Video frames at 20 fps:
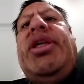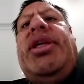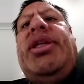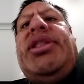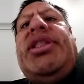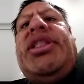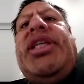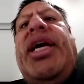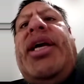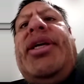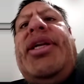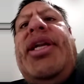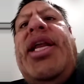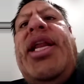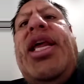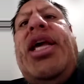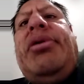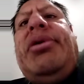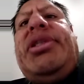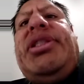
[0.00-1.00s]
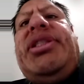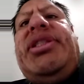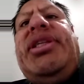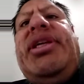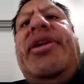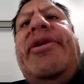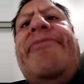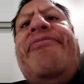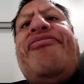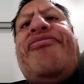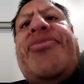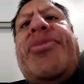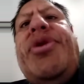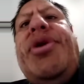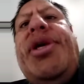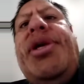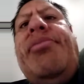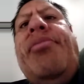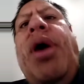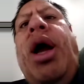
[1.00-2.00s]
that psychodynamics, you
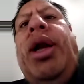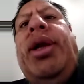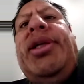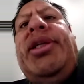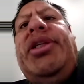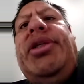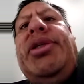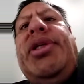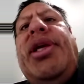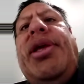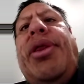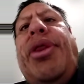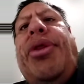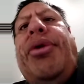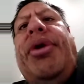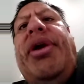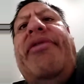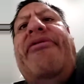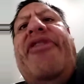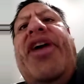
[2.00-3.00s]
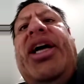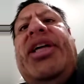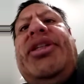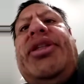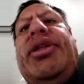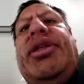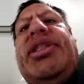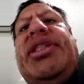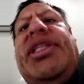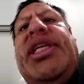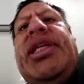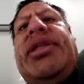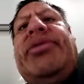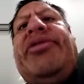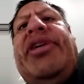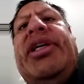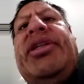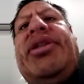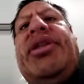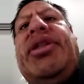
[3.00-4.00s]
can model it using a 3-vector, a
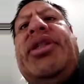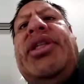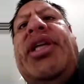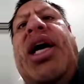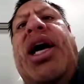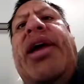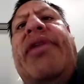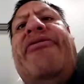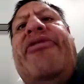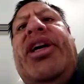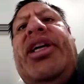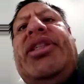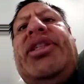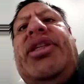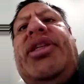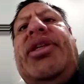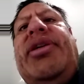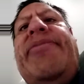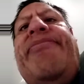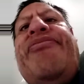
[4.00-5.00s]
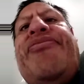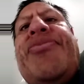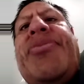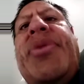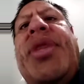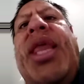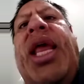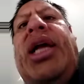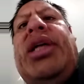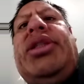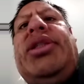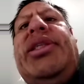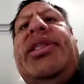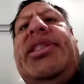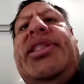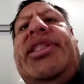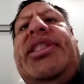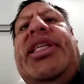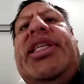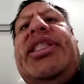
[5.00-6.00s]
6-vector, and 9-vector. Actually,
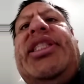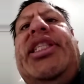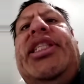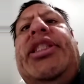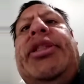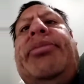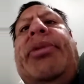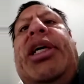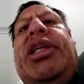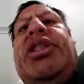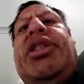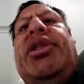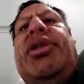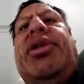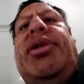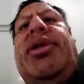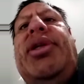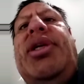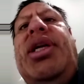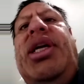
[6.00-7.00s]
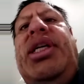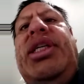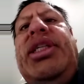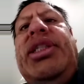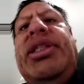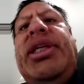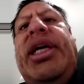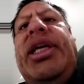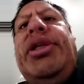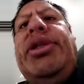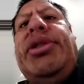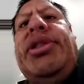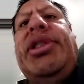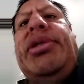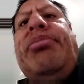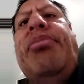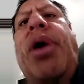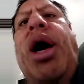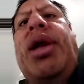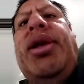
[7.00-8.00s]
it's 16-dimensional. I use it
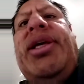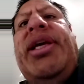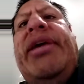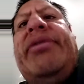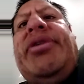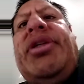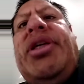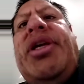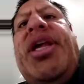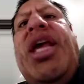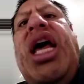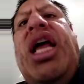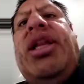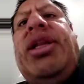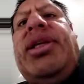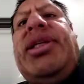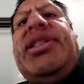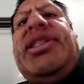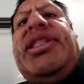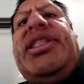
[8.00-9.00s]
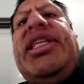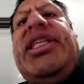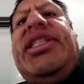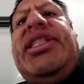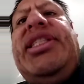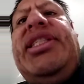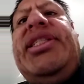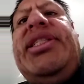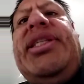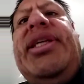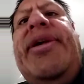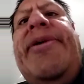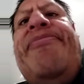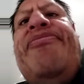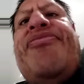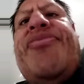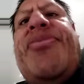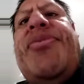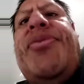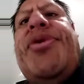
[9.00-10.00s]
in modeling after Catholic sixes.
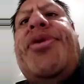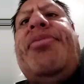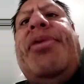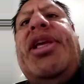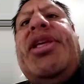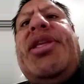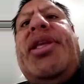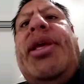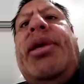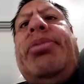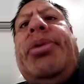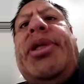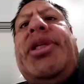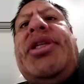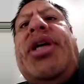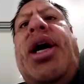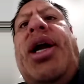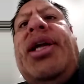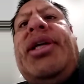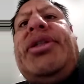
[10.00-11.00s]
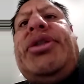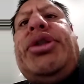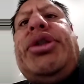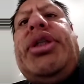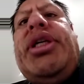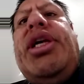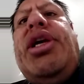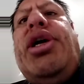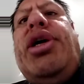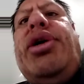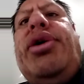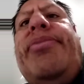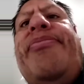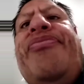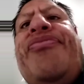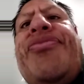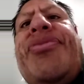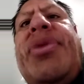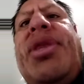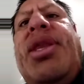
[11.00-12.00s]
It's basically a Platonic trio.
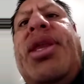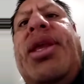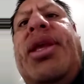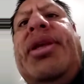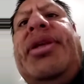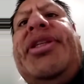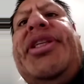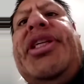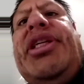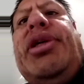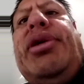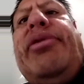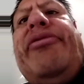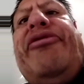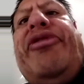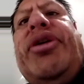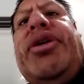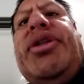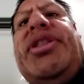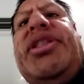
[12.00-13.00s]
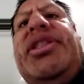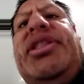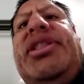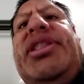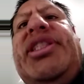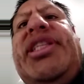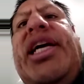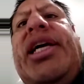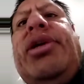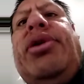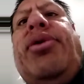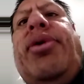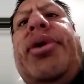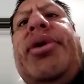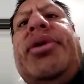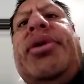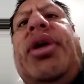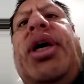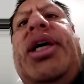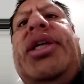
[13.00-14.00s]
0, first and second
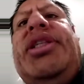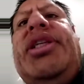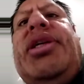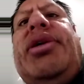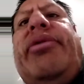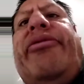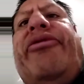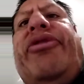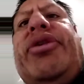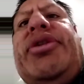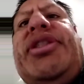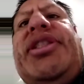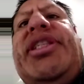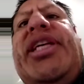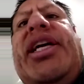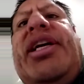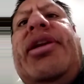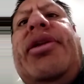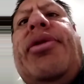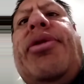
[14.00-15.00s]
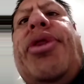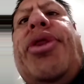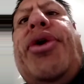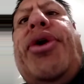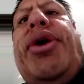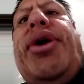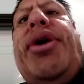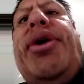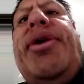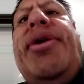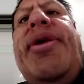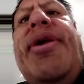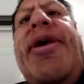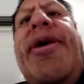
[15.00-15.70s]
order logic, or first, second, and third,